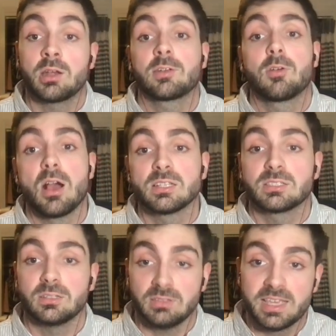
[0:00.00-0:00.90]
across
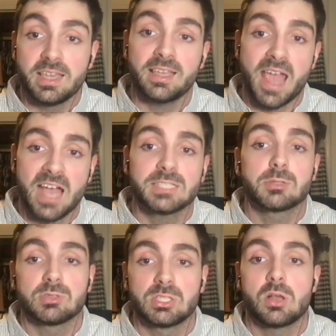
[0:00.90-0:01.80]
the league as
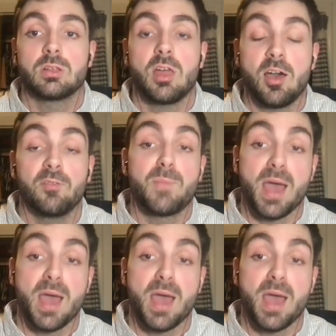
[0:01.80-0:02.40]
a result of